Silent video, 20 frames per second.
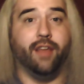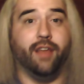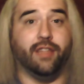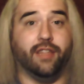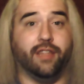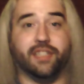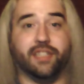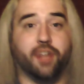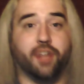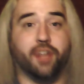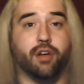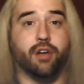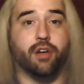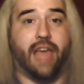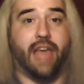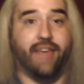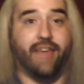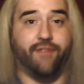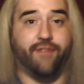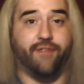this is all
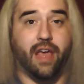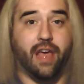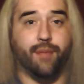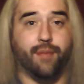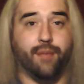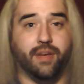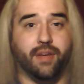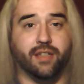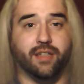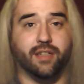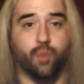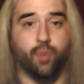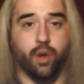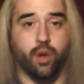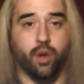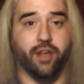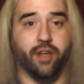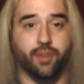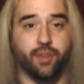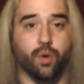kayfabe and it's
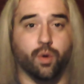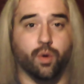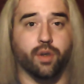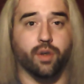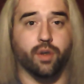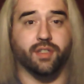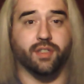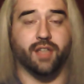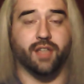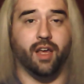working towards